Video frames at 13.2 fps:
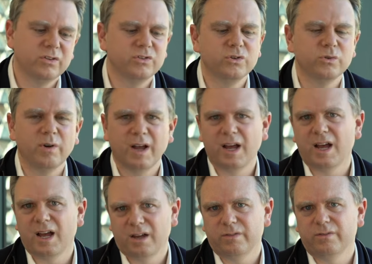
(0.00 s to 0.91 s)
to a
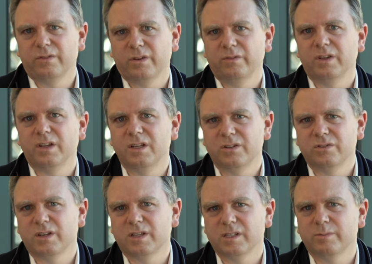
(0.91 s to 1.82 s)
half of kidney
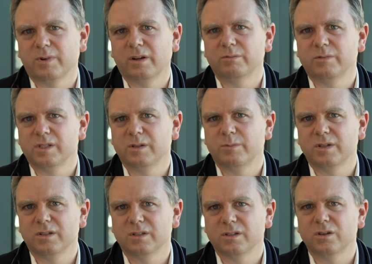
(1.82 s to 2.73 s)
transplant
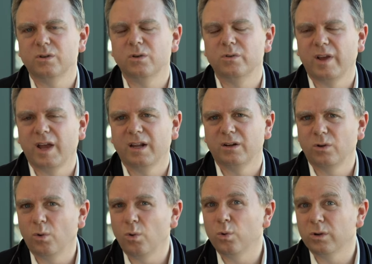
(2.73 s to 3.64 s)
recipients who've had an
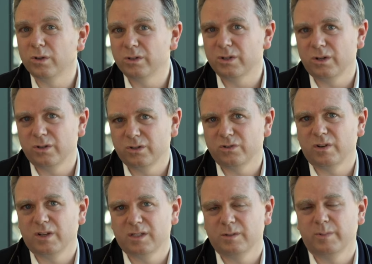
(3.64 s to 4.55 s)
organ donor
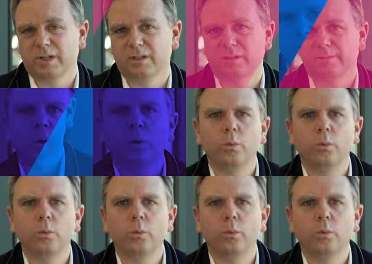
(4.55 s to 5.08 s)
transplant.